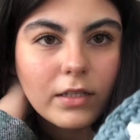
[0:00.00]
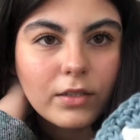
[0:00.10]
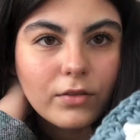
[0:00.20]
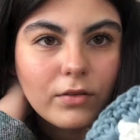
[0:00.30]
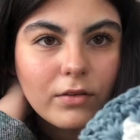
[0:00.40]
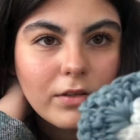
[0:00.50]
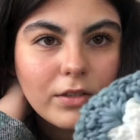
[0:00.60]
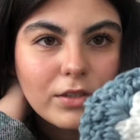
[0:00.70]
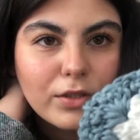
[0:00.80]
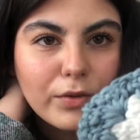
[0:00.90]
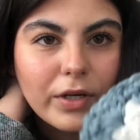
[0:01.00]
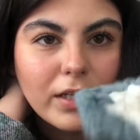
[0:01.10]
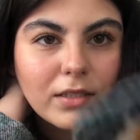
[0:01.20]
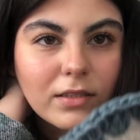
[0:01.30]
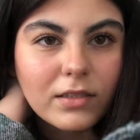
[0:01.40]
So there's no
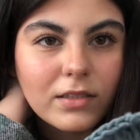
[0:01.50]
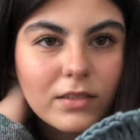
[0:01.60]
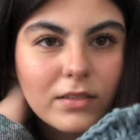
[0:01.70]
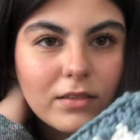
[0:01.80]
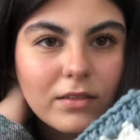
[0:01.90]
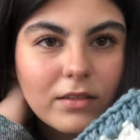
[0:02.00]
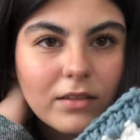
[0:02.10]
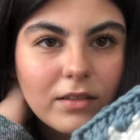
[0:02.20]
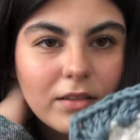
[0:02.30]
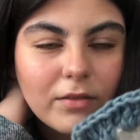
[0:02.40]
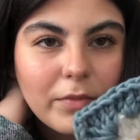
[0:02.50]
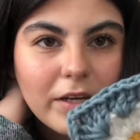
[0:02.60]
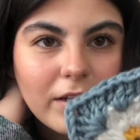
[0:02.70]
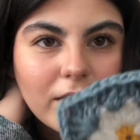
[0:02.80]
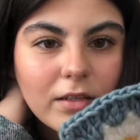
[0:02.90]
ends in the
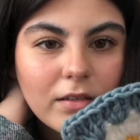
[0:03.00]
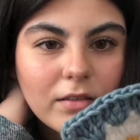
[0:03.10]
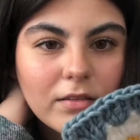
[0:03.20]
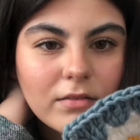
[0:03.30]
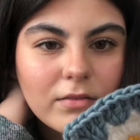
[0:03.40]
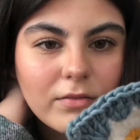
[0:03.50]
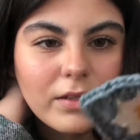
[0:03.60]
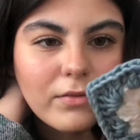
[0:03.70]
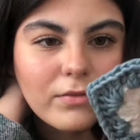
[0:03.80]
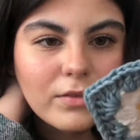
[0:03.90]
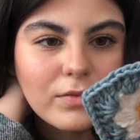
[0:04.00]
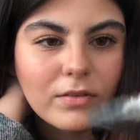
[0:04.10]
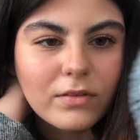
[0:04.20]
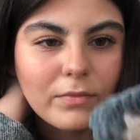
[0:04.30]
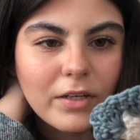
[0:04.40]
back. Wait, which
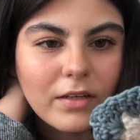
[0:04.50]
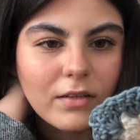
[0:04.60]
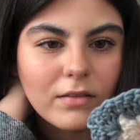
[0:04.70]
one's the back?